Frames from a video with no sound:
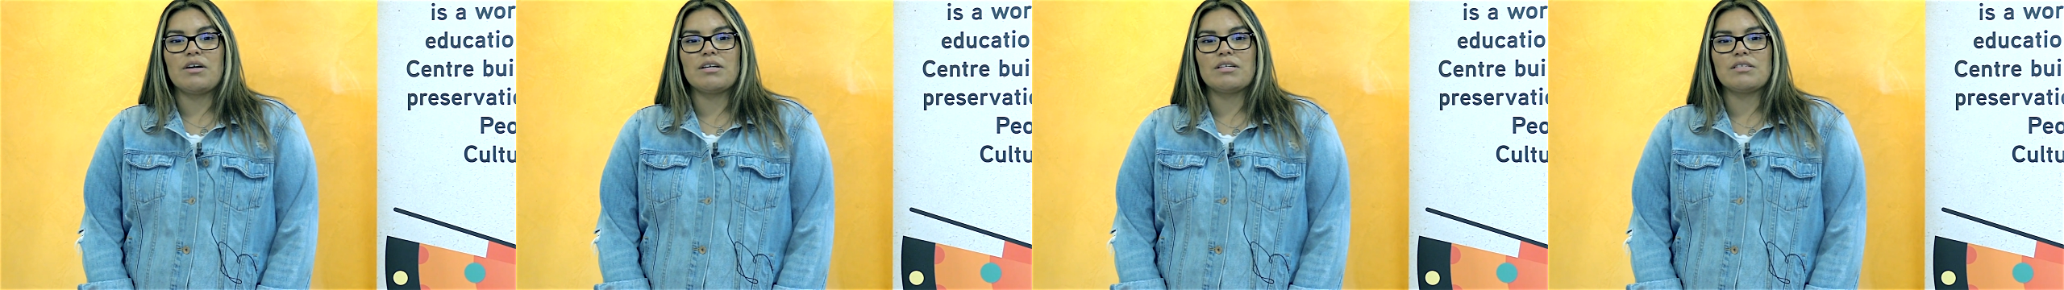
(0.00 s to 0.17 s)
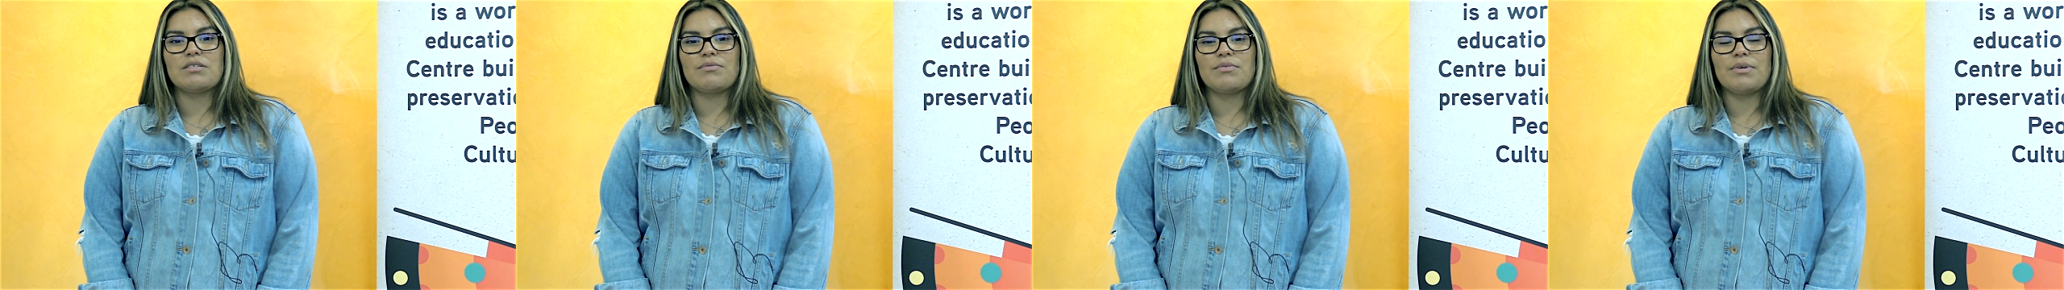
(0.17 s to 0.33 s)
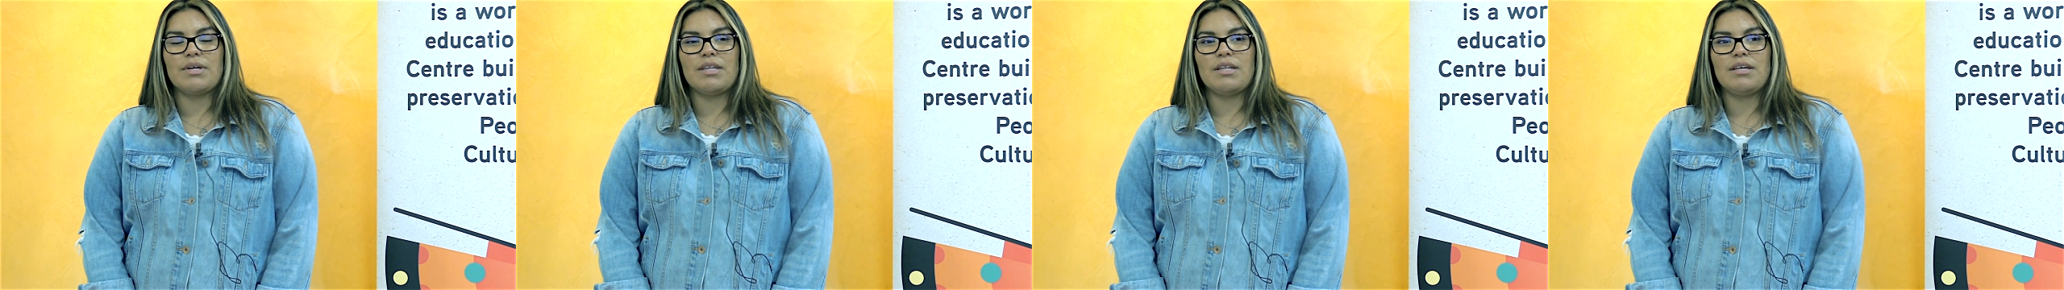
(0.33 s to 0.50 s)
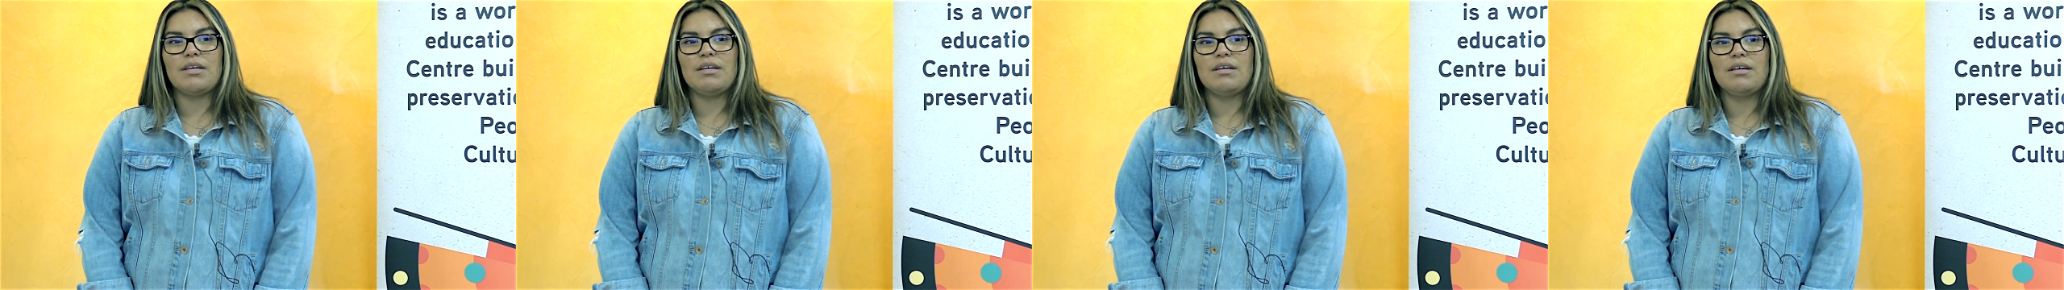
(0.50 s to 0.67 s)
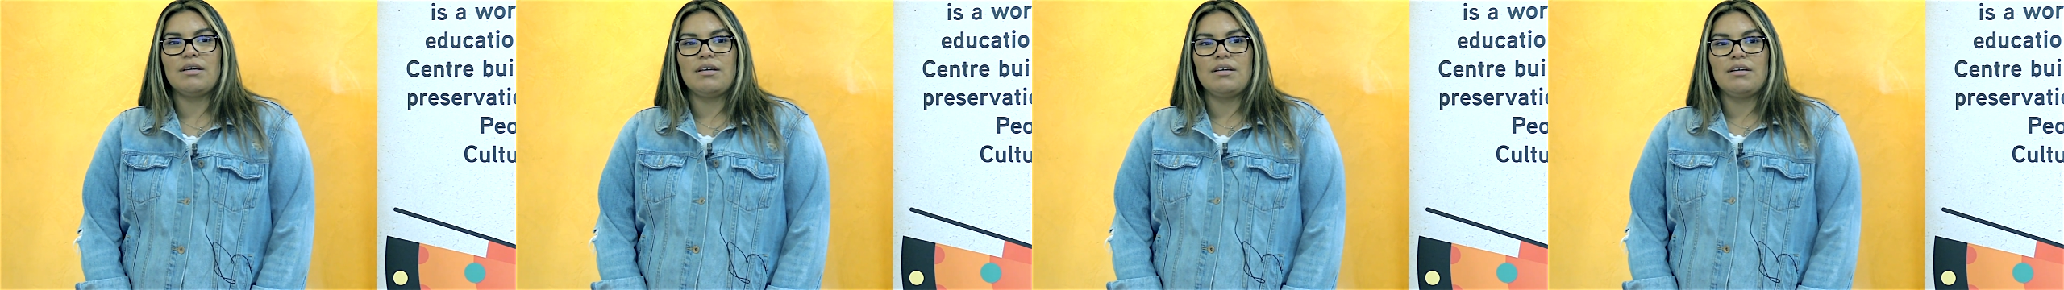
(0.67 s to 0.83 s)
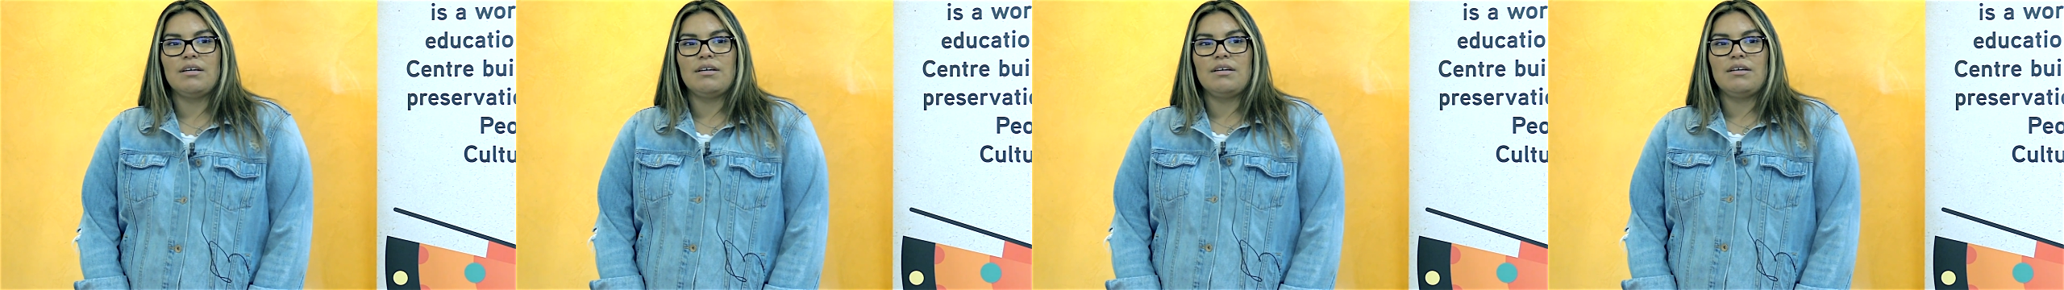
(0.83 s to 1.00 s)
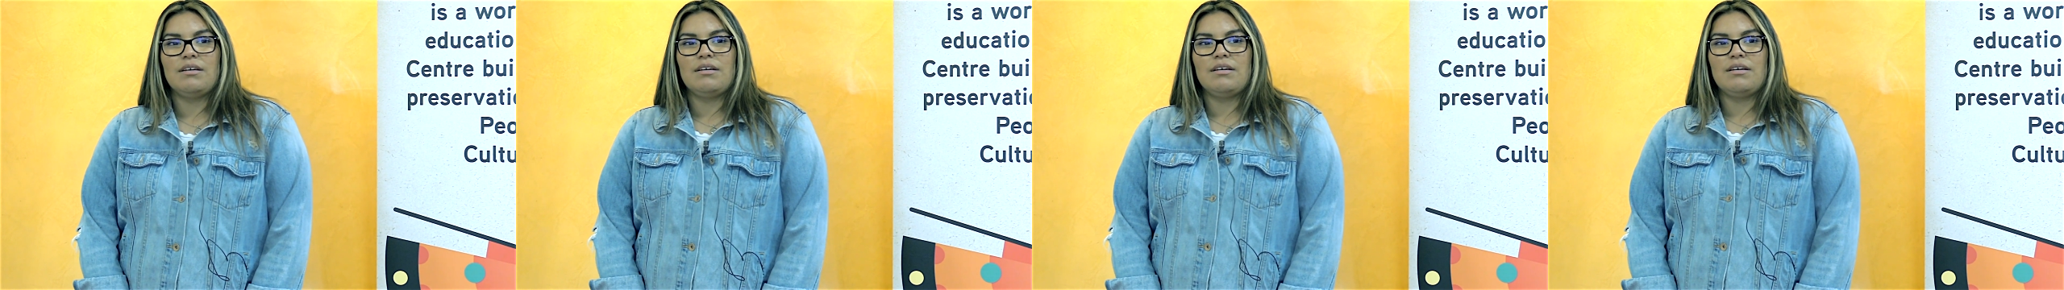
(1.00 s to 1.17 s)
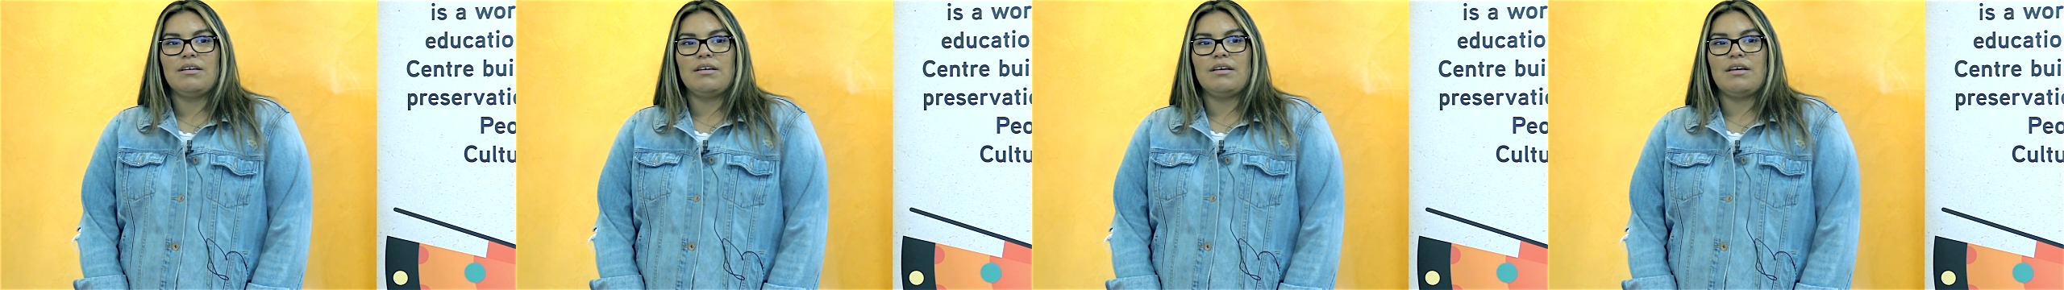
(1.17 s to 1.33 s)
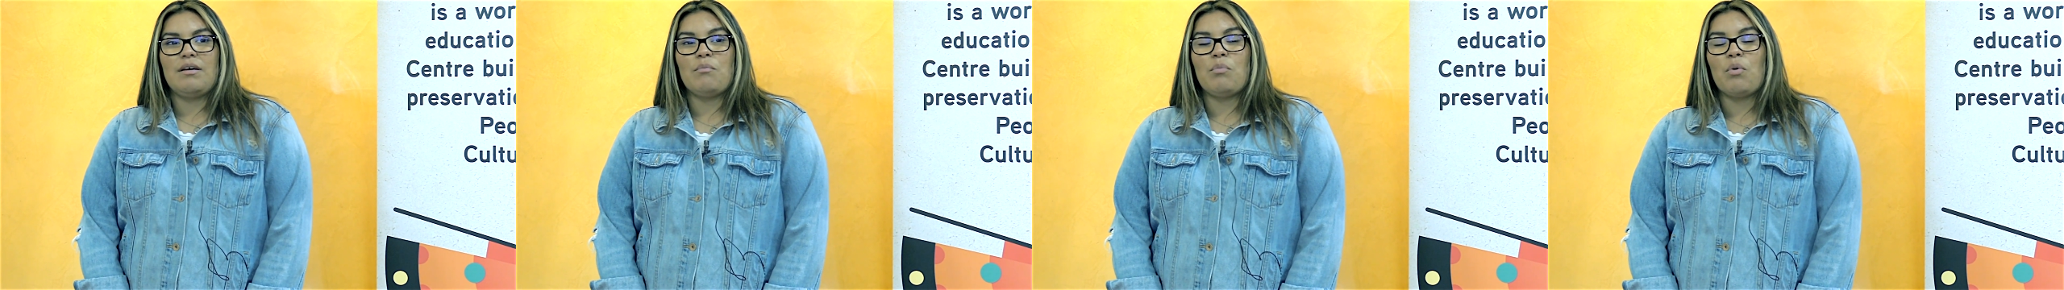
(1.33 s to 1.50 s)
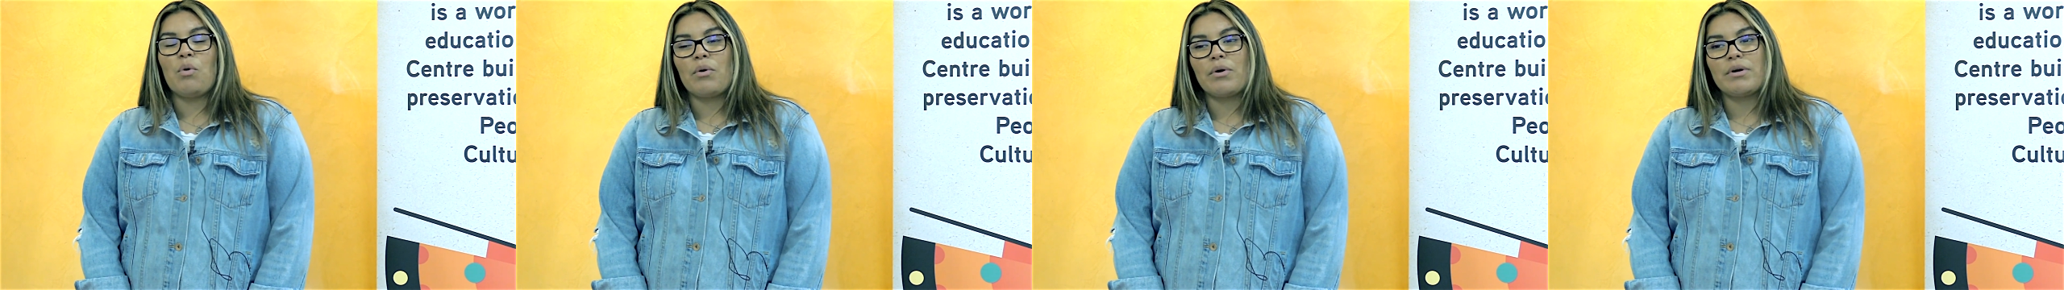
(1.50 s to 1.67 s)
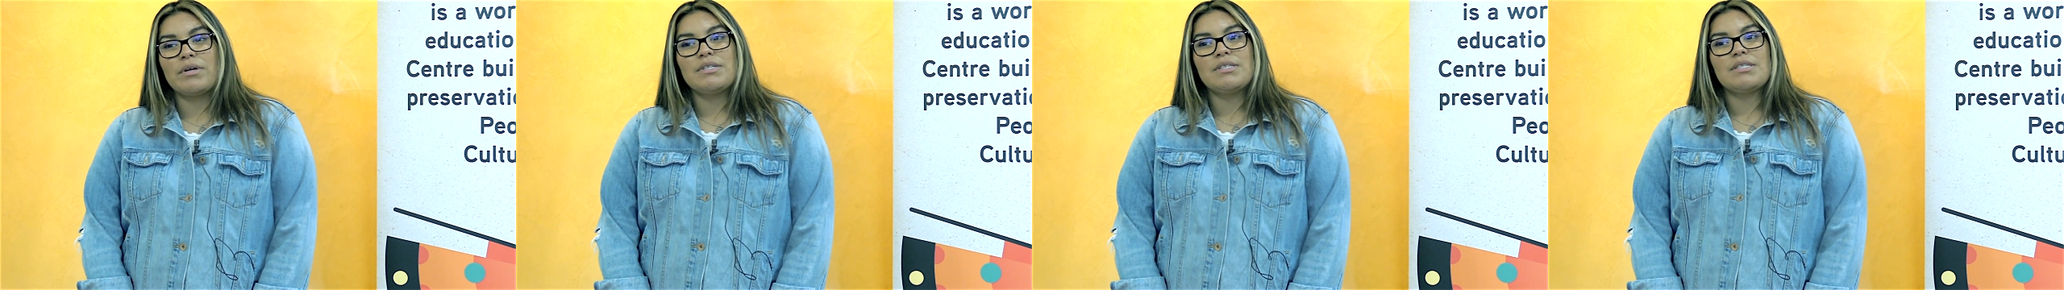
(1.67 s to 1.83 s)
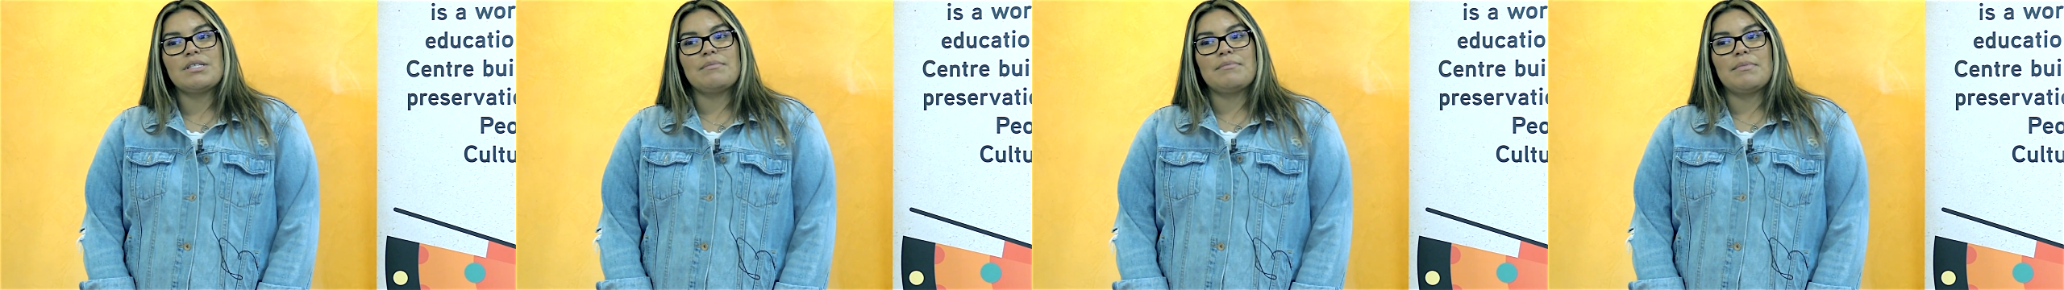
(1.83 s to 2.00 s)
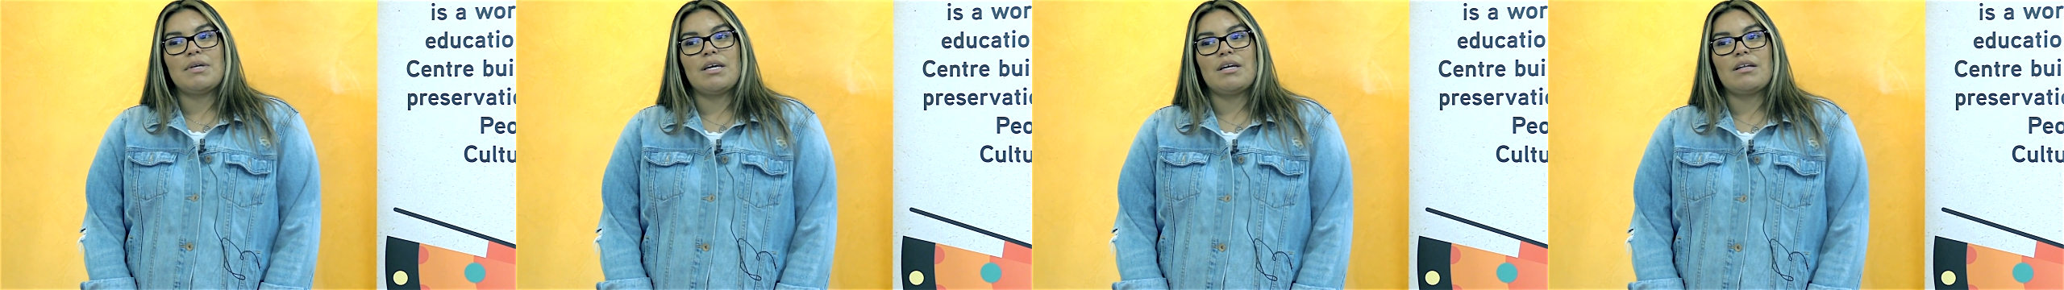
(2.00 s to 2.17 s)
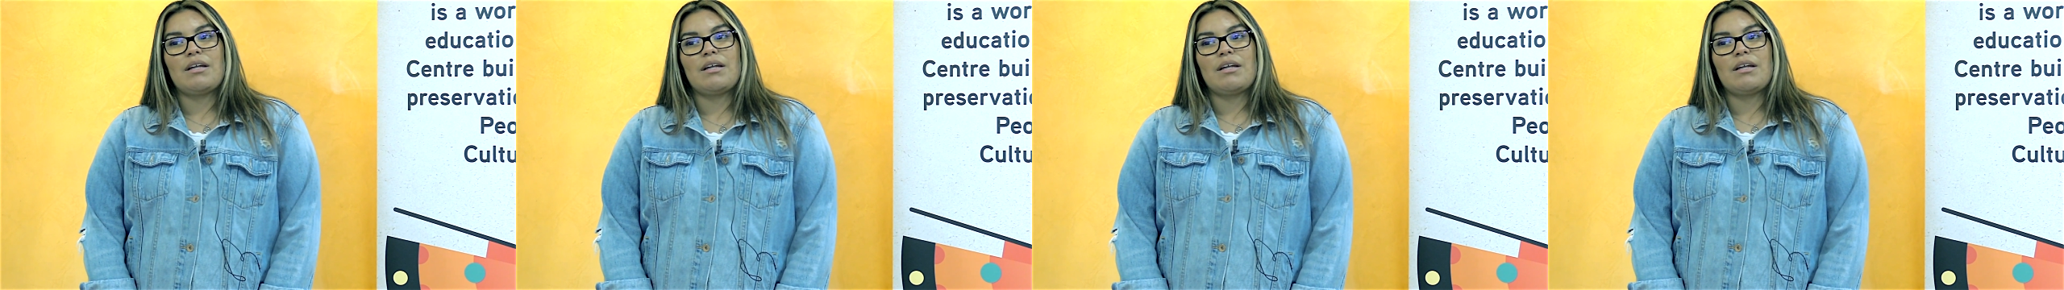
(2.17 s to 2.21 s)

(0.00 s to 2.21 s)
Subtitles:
is really important to me.